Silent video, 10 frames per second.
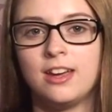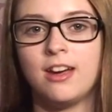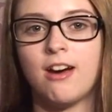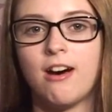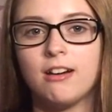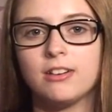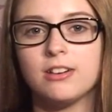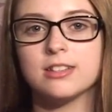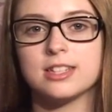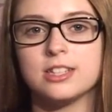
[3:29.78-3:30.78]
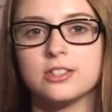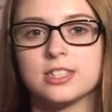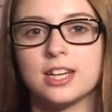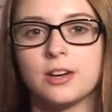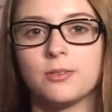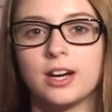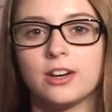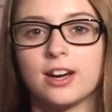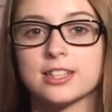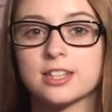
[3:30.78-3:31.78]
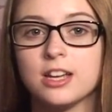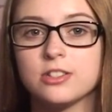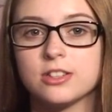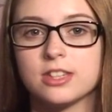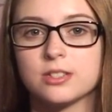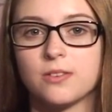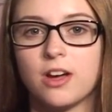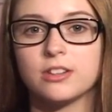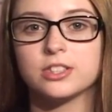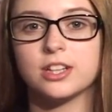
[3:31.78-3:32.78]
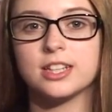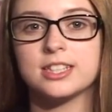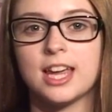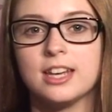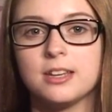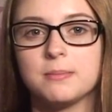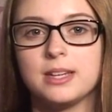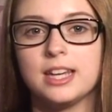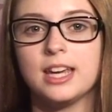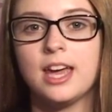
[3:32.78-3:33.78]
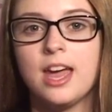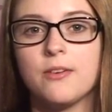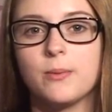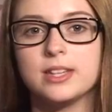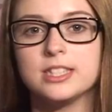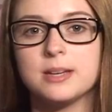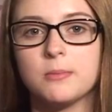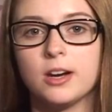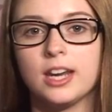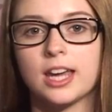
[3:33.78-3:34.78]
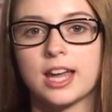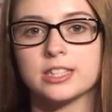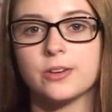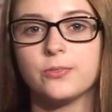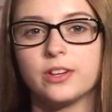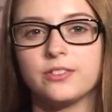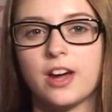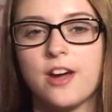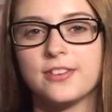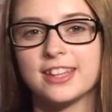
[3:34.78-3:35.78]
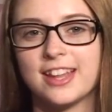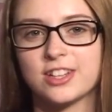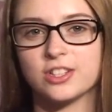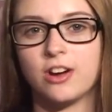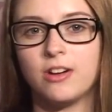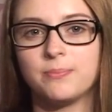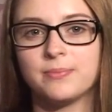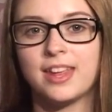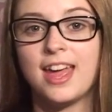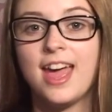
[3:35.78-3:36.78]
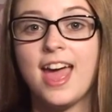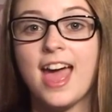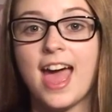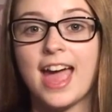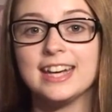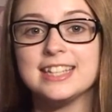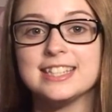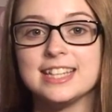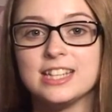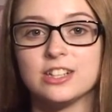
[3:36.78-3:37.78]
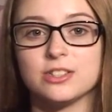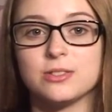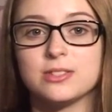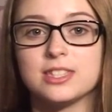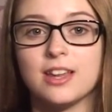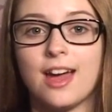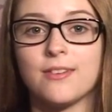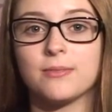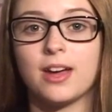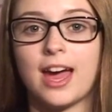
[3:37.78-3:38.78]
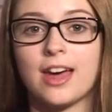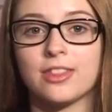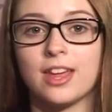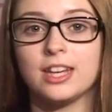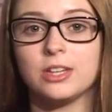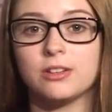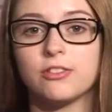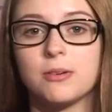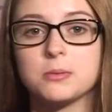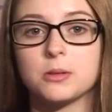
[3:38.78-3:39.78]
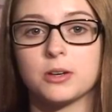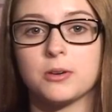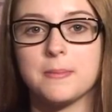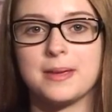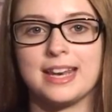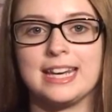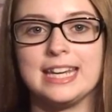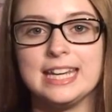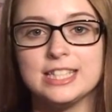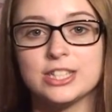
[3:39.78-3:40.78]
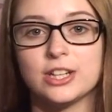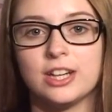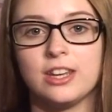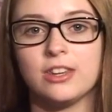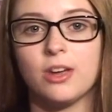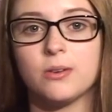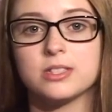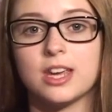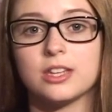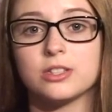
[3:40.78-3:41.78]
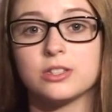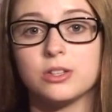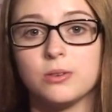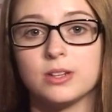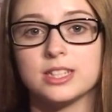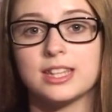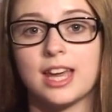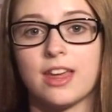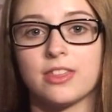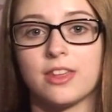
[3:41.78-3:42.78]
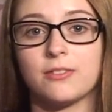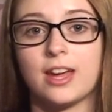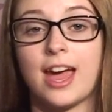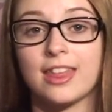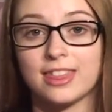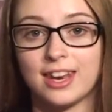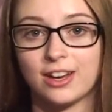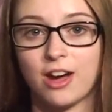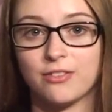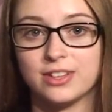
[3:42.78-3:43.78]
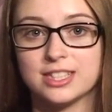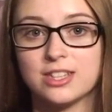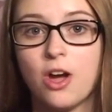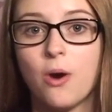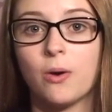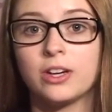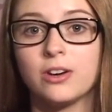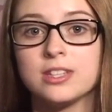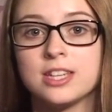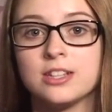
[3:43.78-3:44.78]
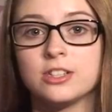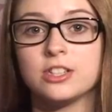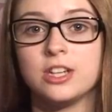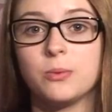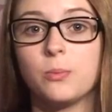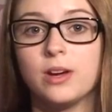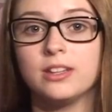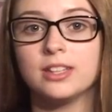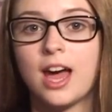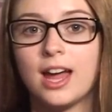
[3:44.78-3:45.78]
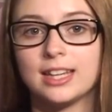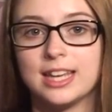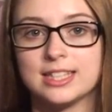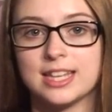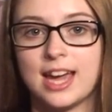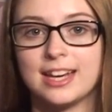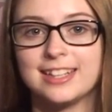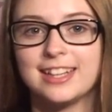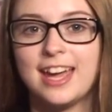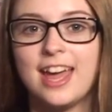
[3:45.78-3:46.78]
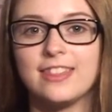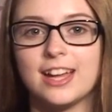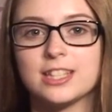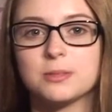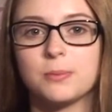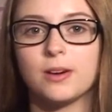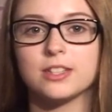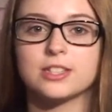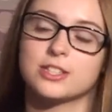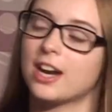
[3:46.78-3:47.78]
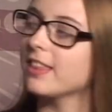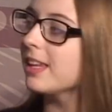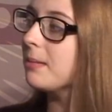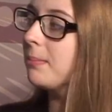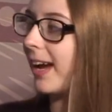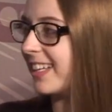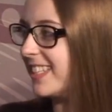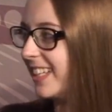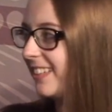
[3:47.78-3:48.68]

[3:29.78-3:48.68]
All girls interested in running cross country this fall should attend the meeting Wednesday morning at 7:45 in the lecture hall. Any seniors who still have athletic uniforms or equipment need to turn in those soon to the athletic office, or your senior sheet will not get signed. That's sports. Jonathan, back to you.